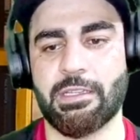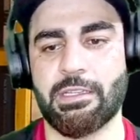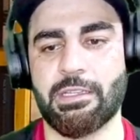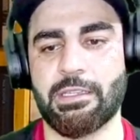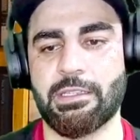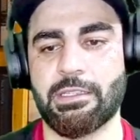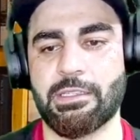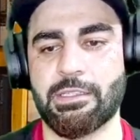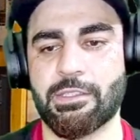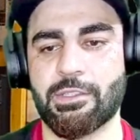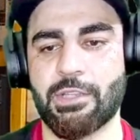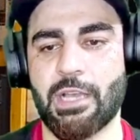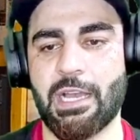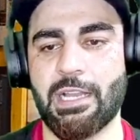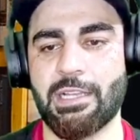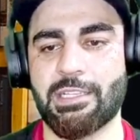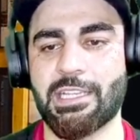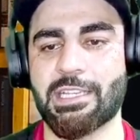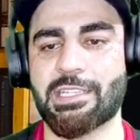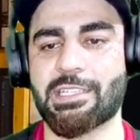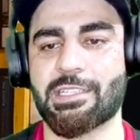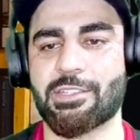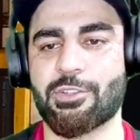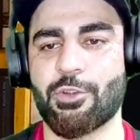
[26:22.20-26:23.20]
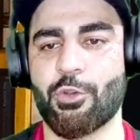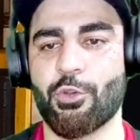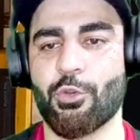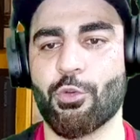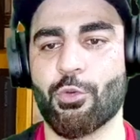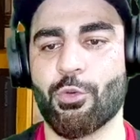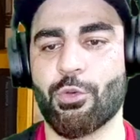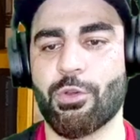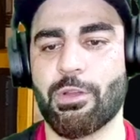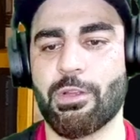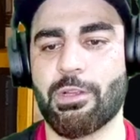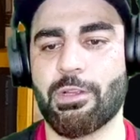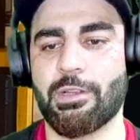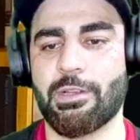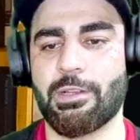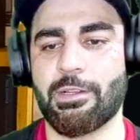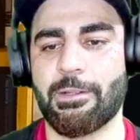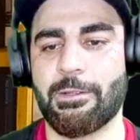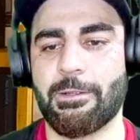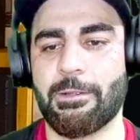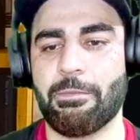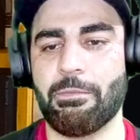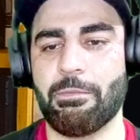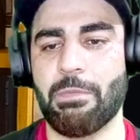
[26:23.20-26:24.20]
So I'll just show you.
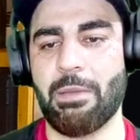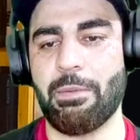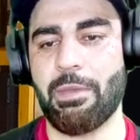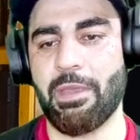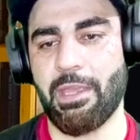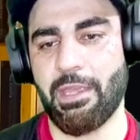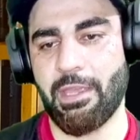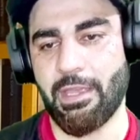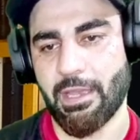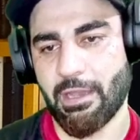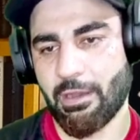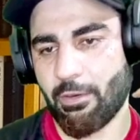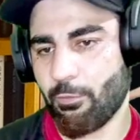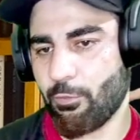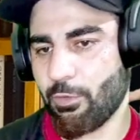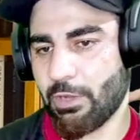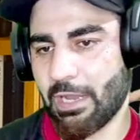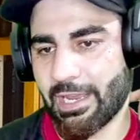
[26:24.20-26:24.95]
Maybe we'll